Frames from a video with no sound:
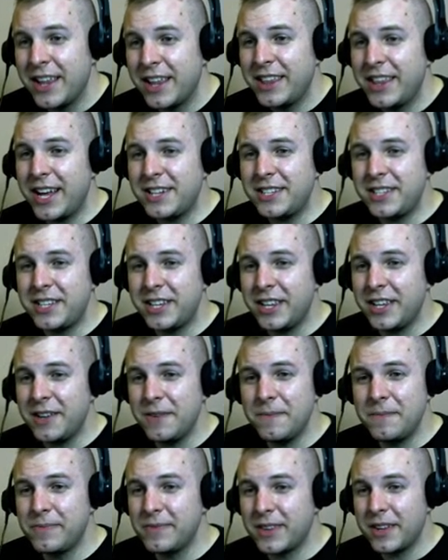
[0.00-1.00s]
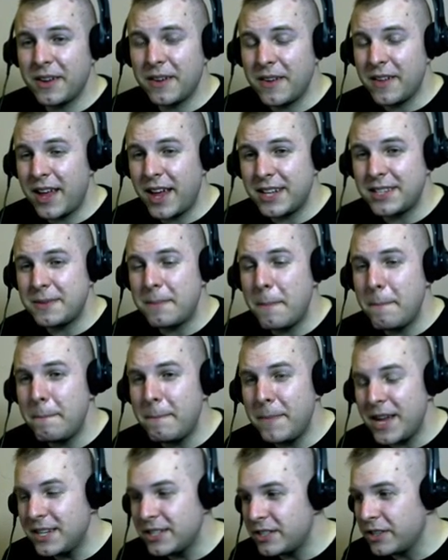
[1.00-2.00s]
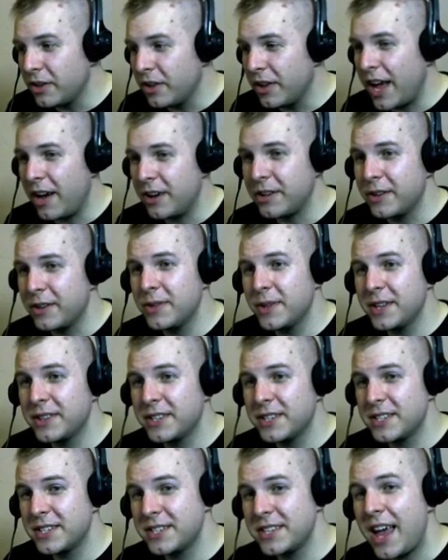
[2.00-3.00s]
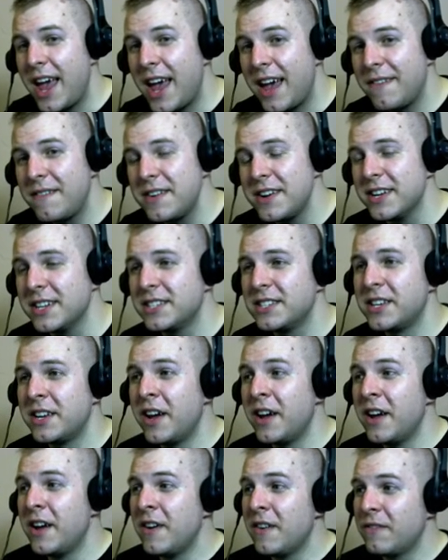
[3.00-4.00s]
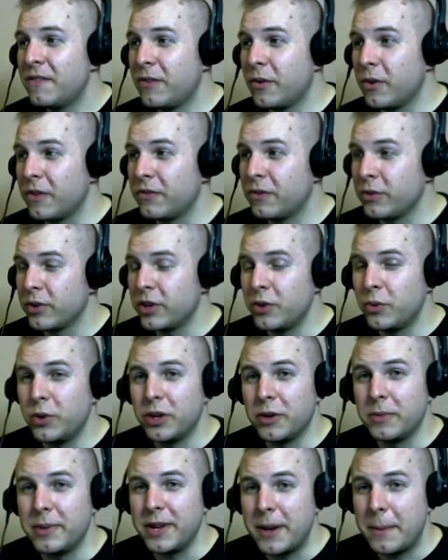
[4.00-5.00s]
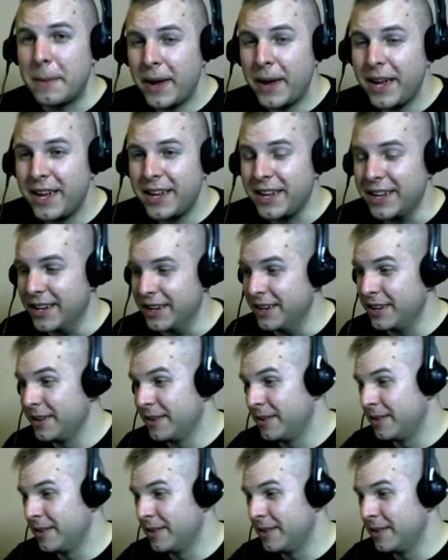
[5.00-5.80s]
That's that's mental how you think this is evidence for free will being pagan.